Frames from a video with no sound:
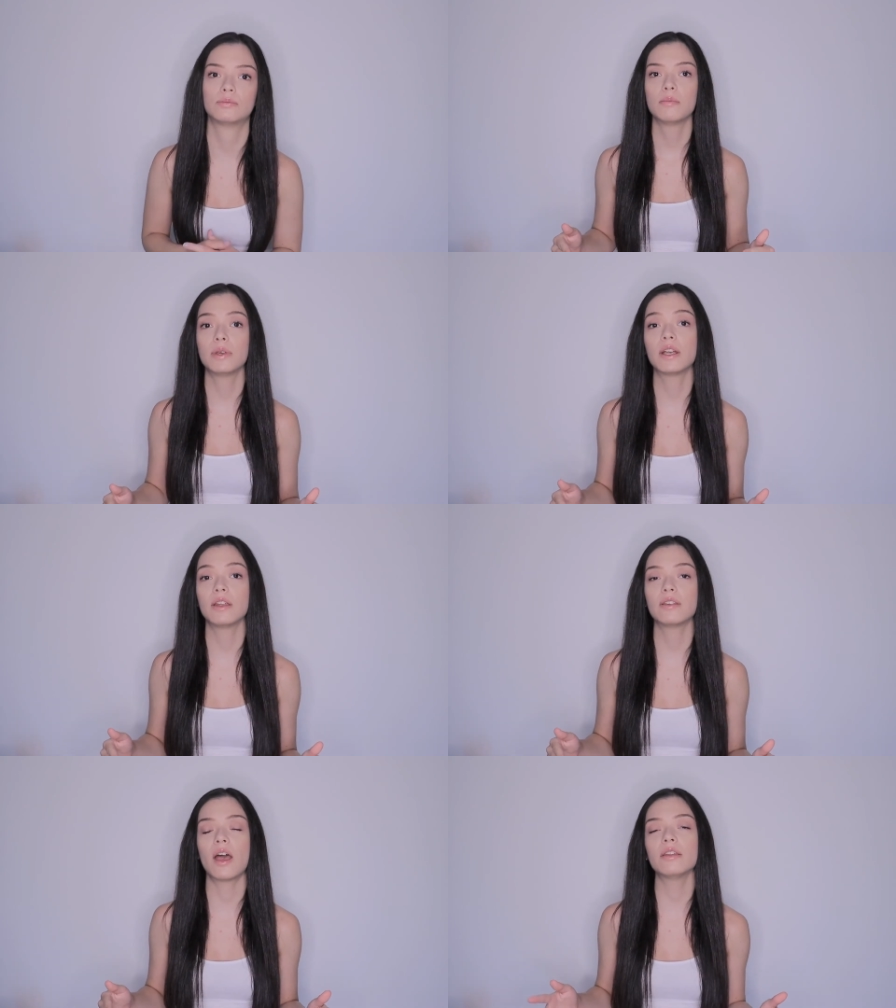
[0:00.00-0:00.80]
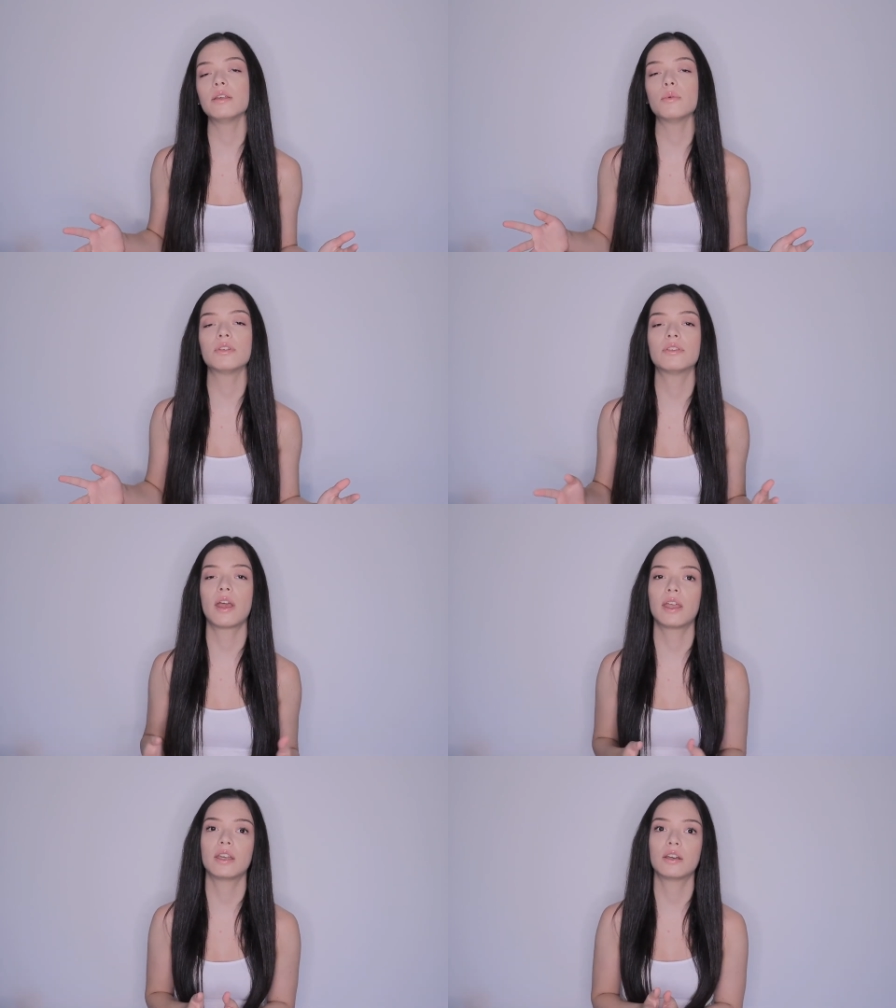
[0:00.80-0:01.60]
Because as I was
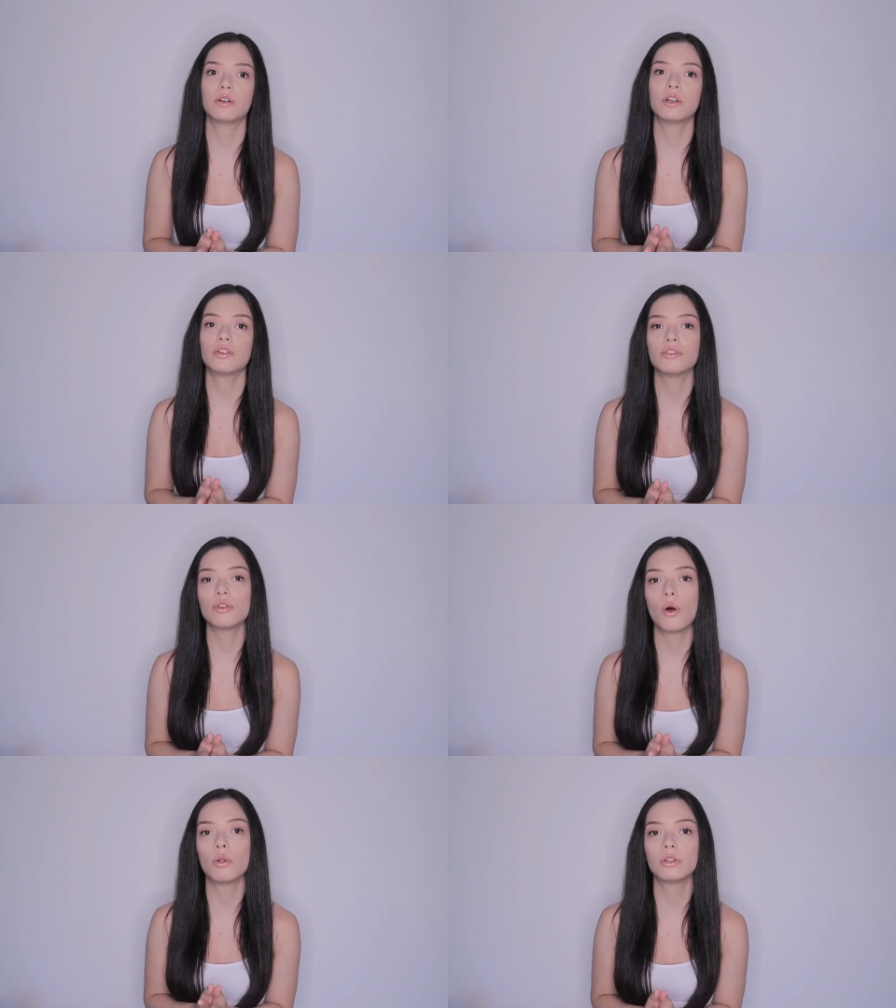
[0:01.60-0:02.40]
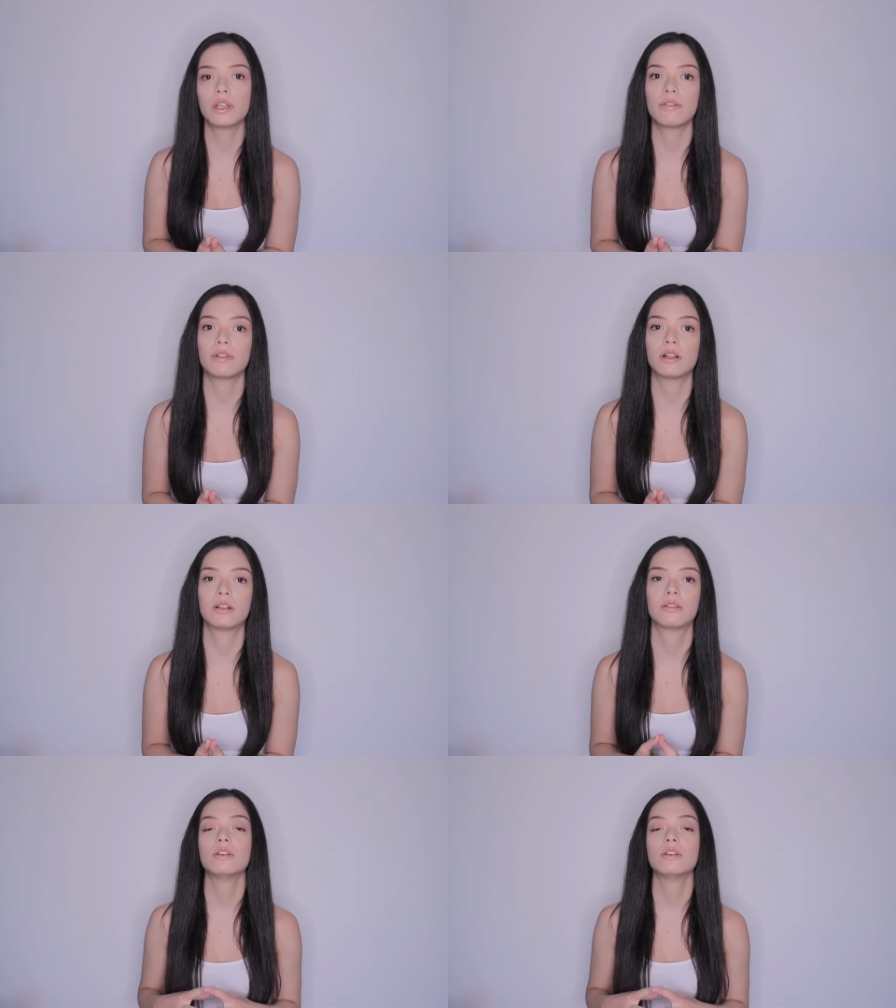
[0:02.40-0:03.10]
saying, on a soul level,